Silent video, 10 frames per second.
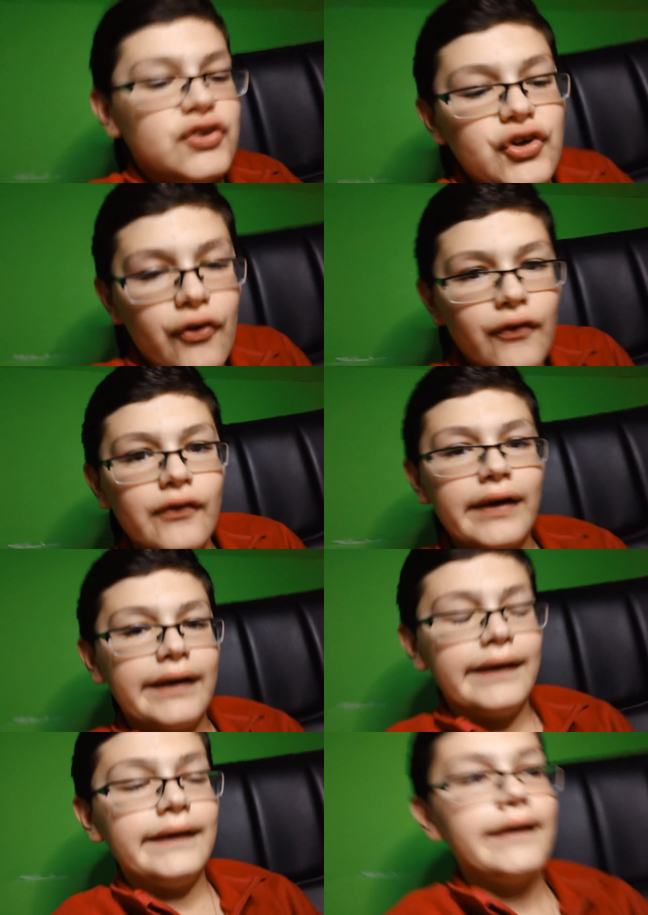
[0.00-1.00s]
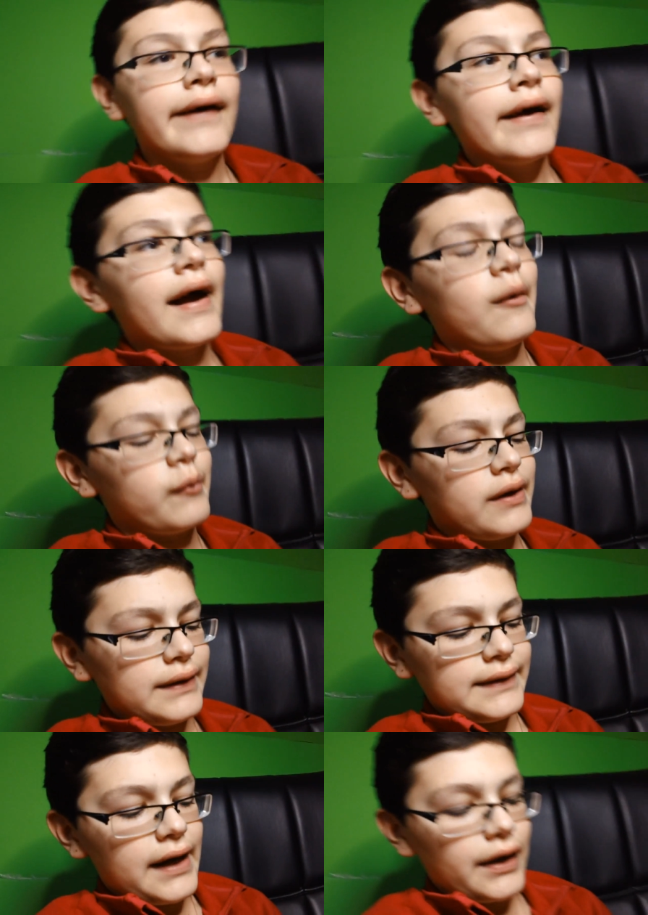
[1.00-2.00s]
dirt and it I'm
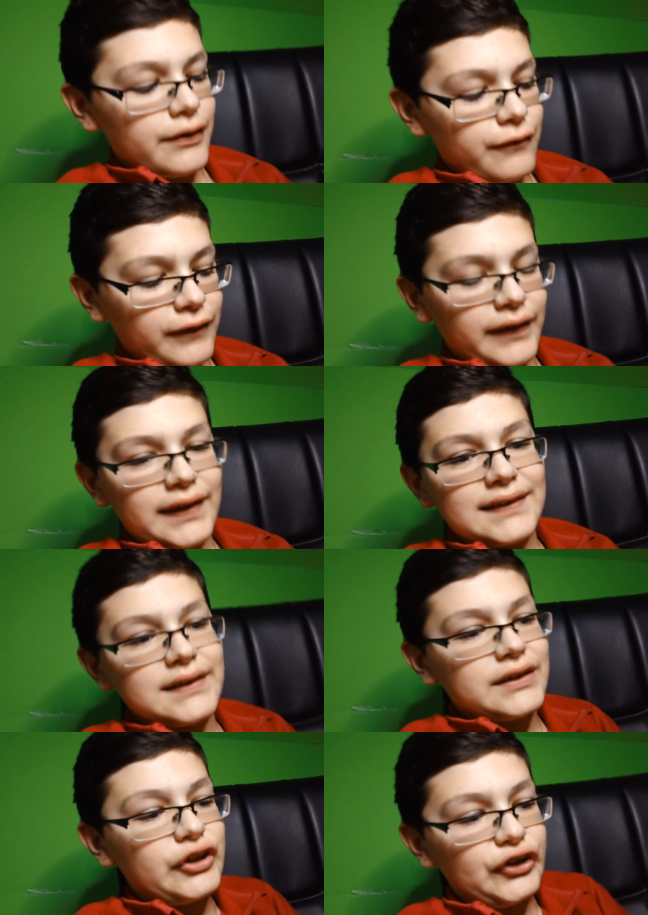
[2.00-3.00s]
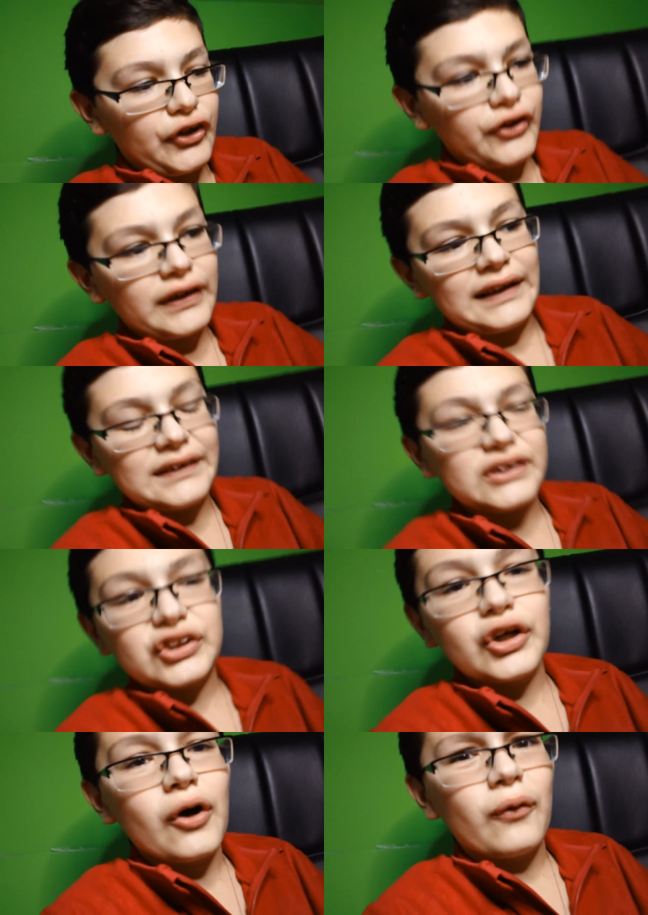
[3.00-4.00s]
getting tired of it, like seeing dirt and
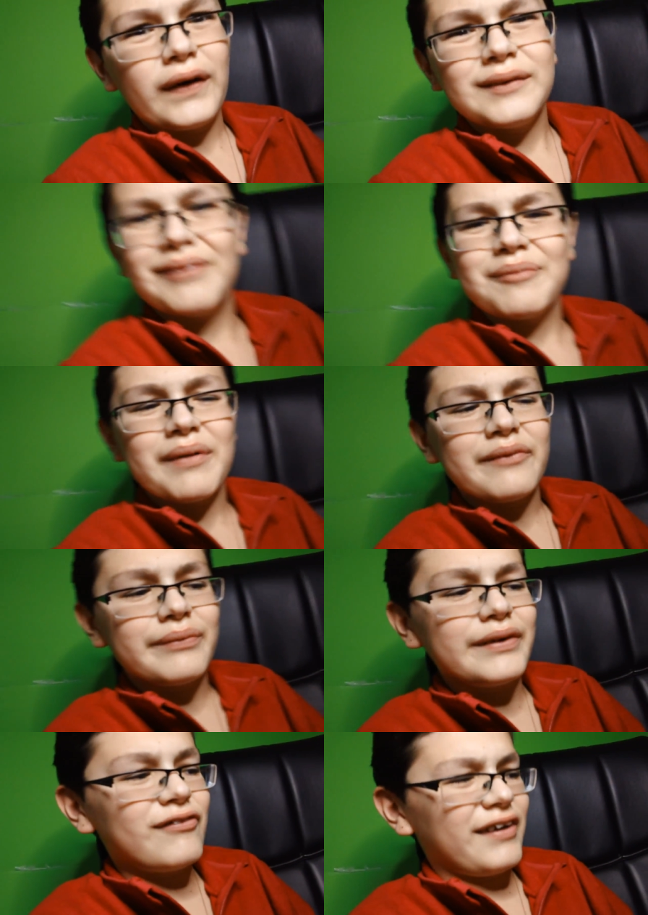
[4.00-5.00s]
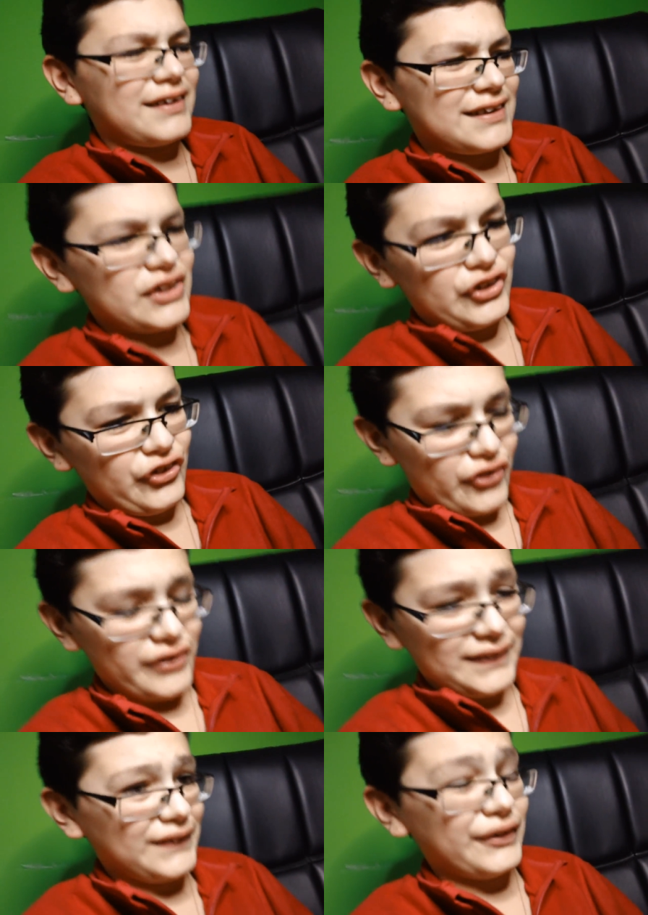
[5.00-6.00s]
snow. That's my pet peeve, like seeing
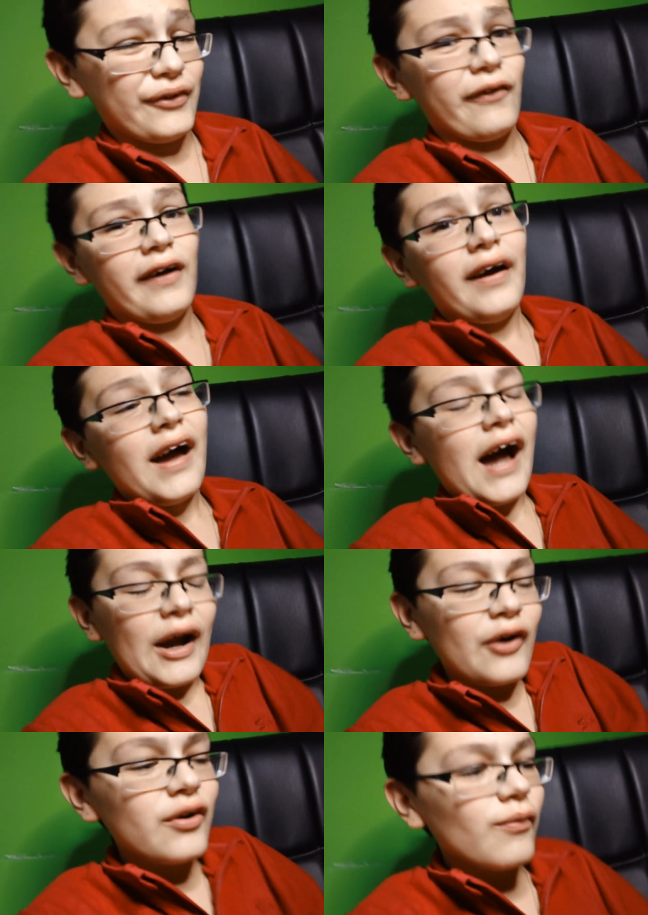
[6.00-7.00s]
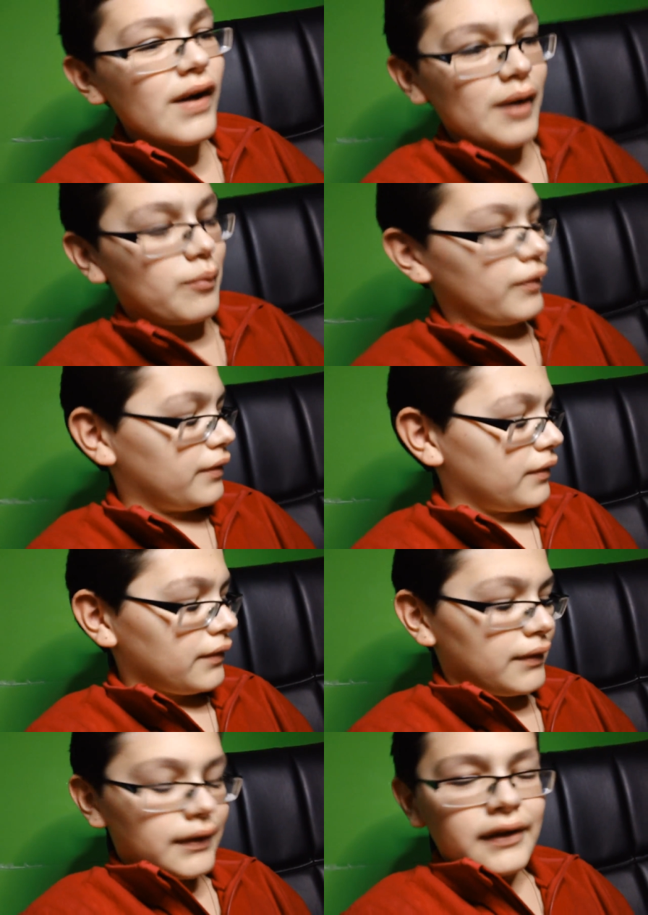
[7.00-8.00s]
dirt and snow. I don't know why, but
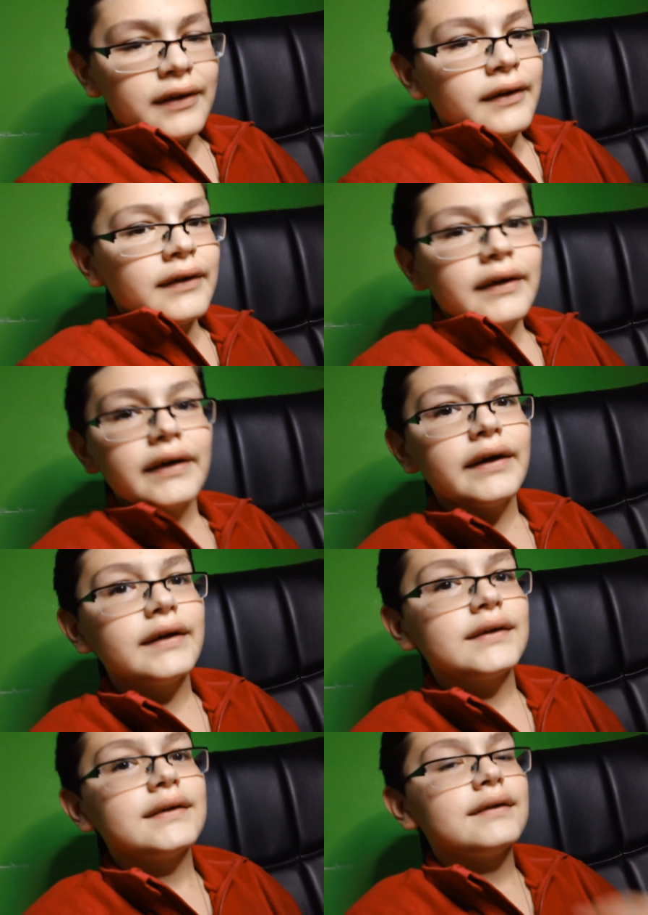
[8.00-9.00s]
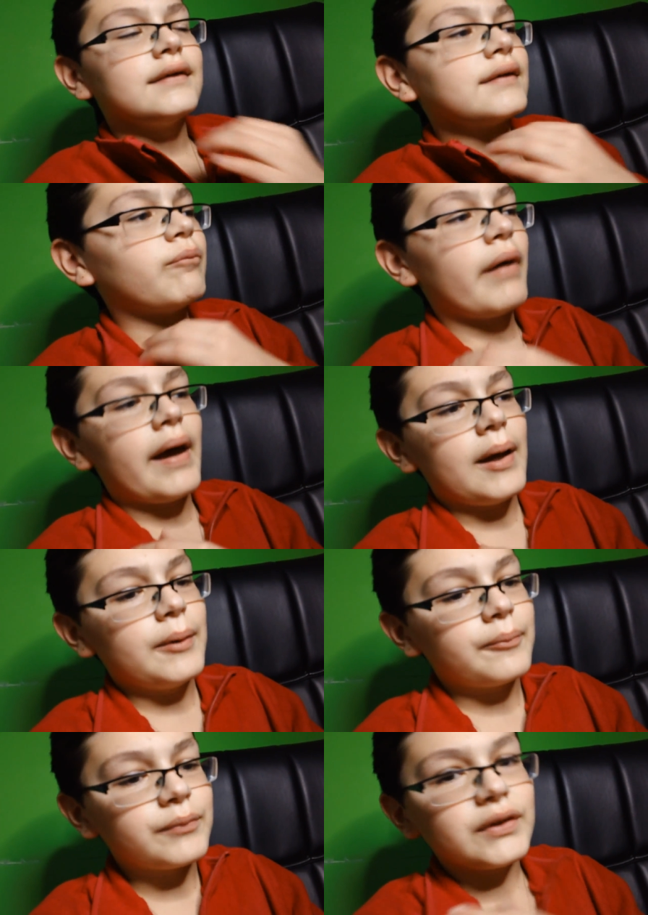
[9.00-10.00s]
it's, it's bad.
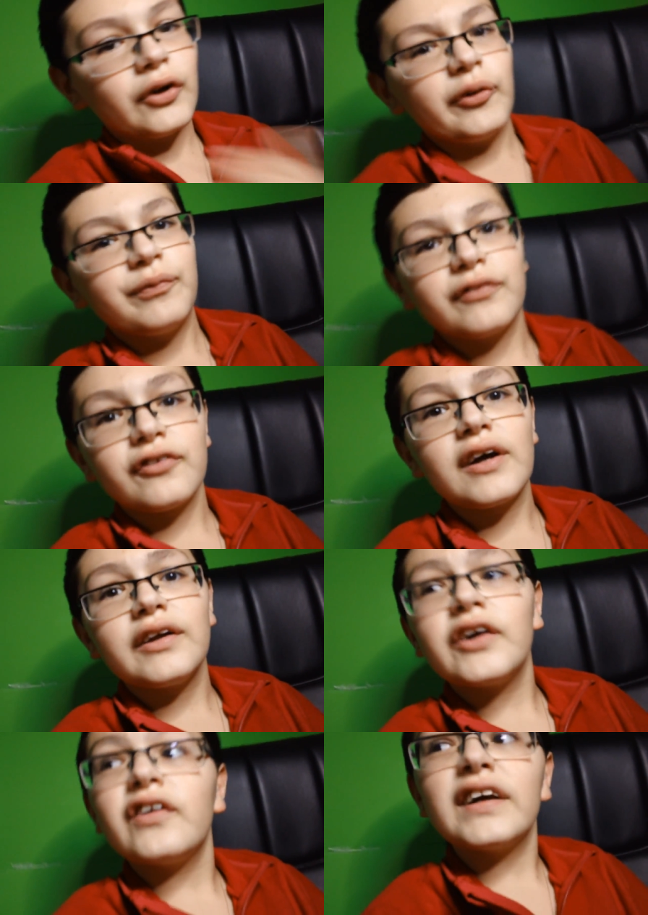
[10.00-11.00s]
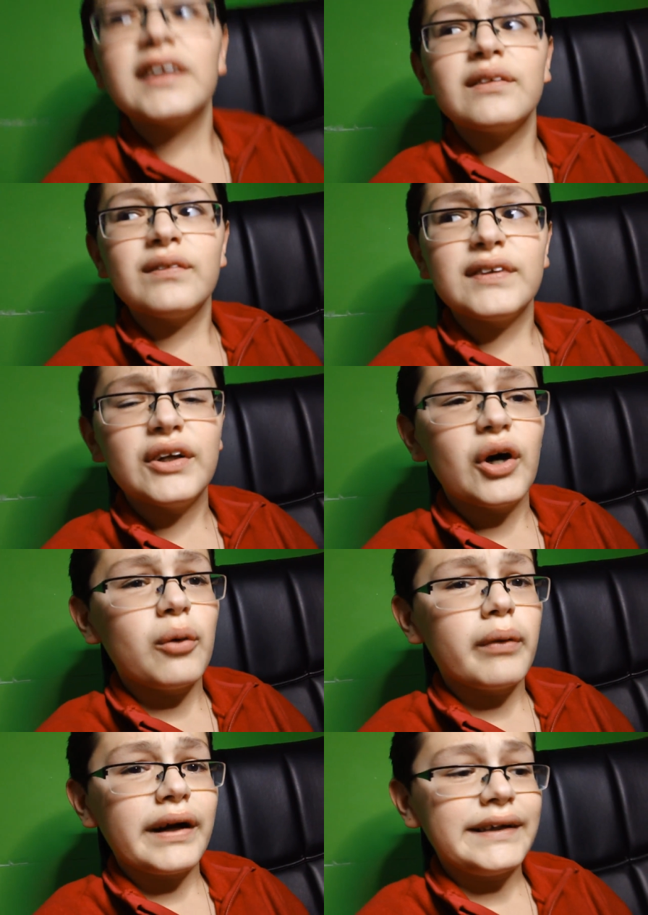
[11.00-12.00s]
So finally we get some
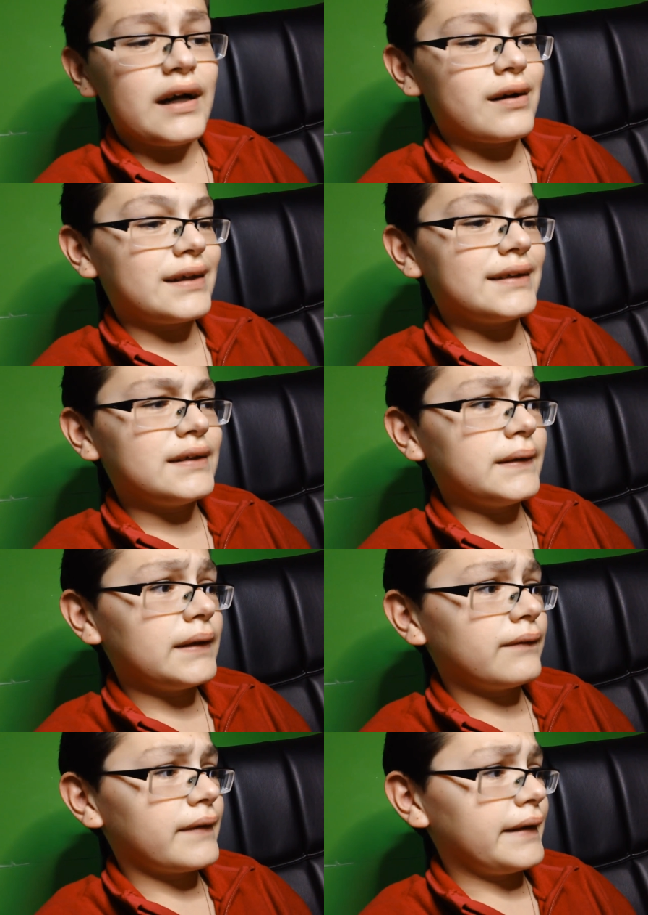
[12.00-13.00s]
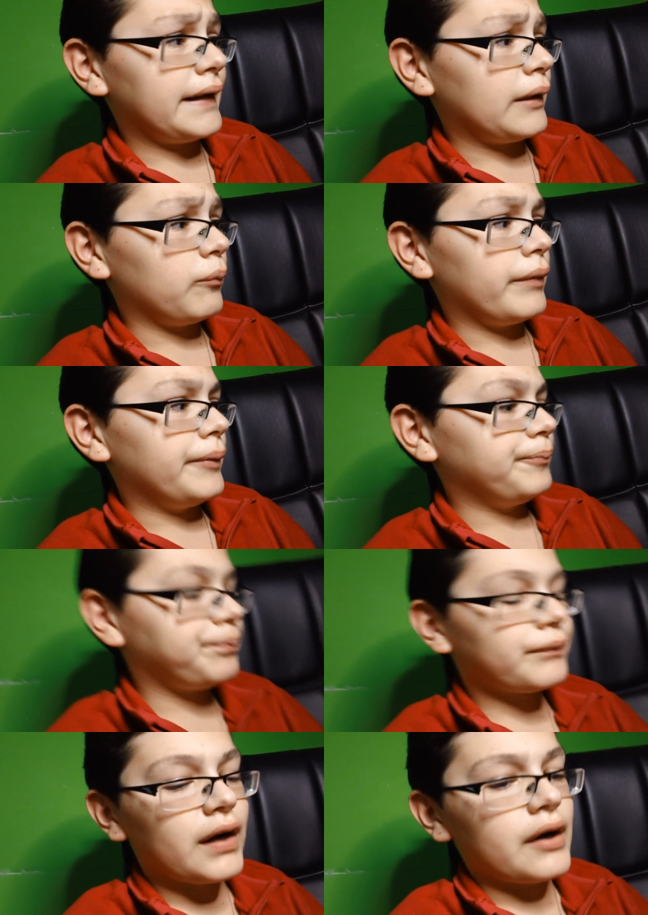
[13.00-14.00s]
snow, but I doubt it's sticking right now. But
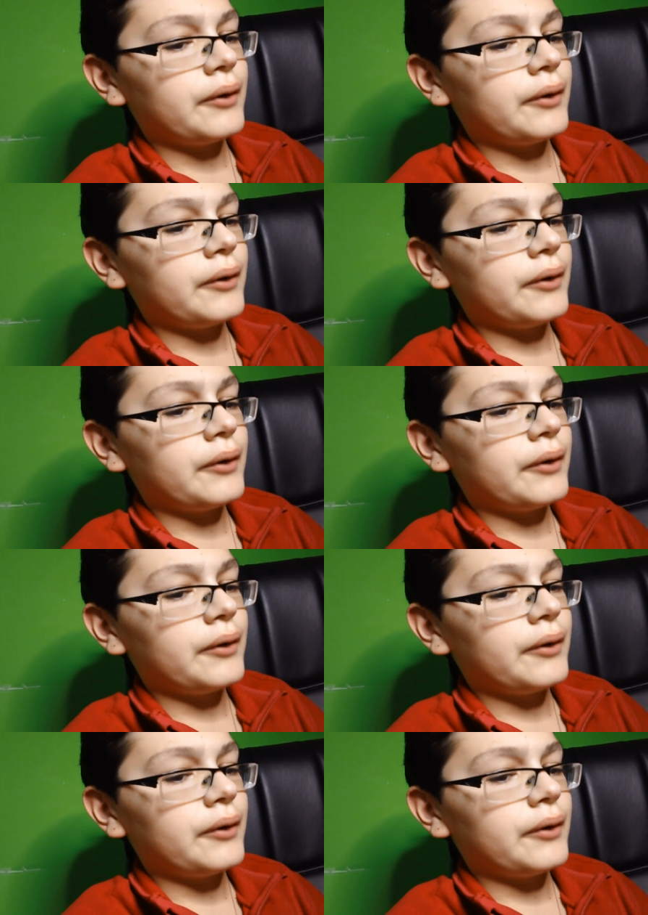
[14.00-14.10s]
I don't